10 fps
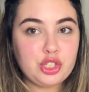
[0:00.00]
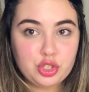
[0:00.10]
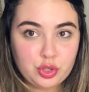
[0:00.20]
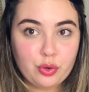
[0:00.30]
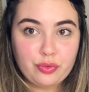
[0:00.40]

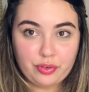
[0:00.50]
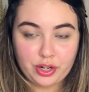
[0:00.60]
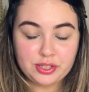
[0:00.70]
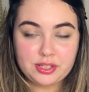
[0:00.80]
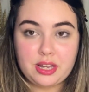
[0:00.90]
So
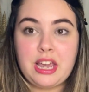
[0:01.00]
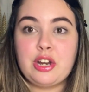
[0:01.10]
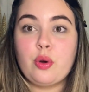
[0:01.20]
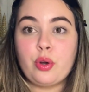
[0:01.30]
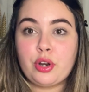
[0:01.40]
first,
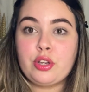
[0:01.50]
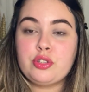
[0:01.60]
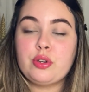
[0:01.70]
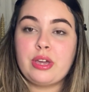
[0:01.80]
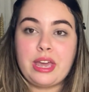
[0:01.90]
in order
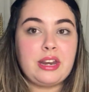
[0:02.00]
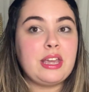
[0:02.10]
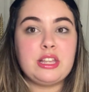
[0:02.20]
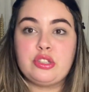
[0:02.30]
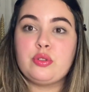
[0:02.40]
to get
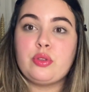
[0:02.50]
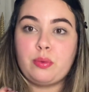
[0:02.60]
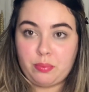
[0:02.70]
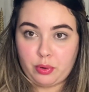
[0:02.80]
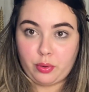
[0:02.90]
into the
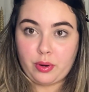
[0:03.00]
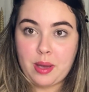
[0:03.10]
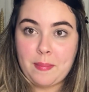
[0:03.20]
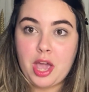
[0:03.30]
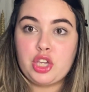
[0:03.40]

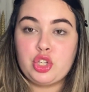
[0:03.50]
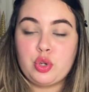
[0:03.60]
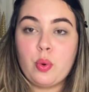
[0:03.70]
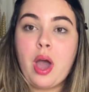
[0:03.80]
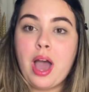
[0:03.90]
program,
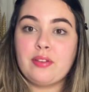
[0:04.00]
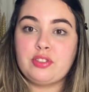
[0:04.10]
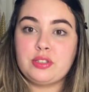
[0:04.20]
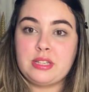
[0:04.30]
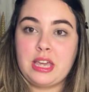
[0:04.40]
you have
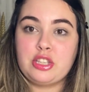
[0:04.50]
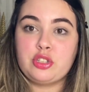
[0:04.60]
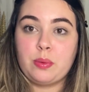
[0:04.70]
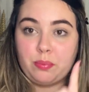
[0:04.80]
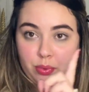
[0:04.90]
to take
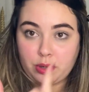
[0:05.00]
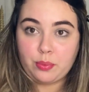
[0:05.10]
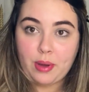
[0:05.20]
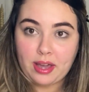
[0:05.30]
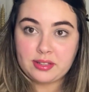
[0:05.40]
some
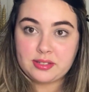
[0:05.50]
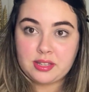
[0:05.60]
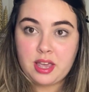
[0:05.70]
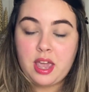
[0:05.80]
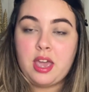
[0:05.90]
prereqs
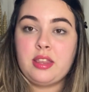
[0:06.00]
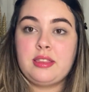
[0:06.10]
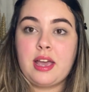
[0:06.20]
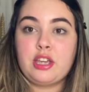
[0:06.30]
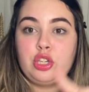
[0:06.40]

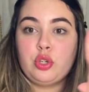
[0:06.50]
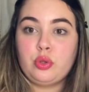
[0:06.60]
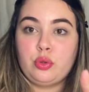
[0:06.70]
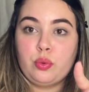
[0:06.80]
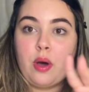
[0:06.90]
that you
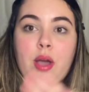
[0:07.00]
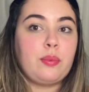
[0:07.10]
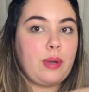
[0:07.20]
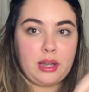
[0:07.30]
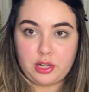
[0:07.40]
do
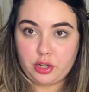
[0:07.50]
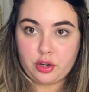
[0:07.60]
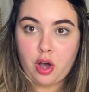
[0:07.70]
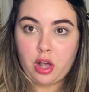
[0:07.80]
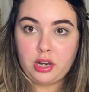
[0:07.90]
at regular
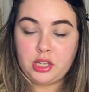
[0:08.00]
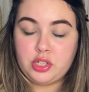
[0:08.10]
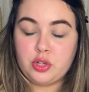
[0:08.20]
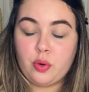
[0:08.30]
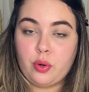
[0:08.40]

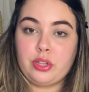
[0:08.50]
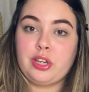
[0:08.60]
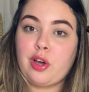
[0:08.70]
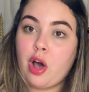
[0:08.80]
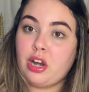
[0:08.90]
college or
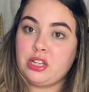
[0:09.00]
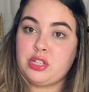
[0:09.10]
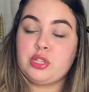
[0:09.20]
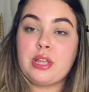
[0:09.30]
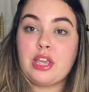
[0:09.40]
the
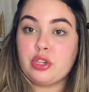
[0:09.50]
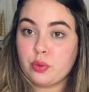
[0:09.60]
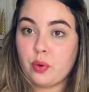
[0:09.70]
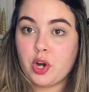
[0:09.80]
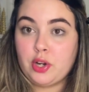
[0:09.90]
college that
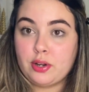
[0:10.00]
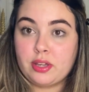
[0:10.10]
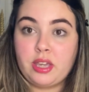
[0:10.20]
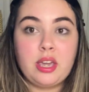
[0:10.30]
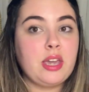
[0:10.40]
you are
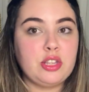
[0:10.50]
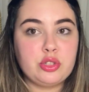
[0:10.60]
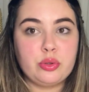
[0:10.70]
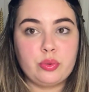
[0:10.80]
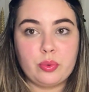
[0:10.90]
looking
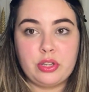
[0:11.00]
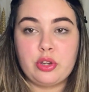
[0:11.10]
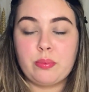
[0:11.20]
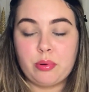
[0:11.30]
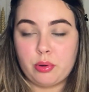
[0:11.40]
into doing
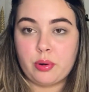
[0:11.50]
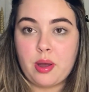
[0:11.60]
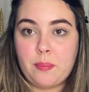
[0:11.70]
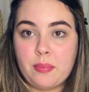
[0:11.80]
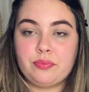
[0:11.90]
your
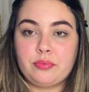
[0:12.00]
program.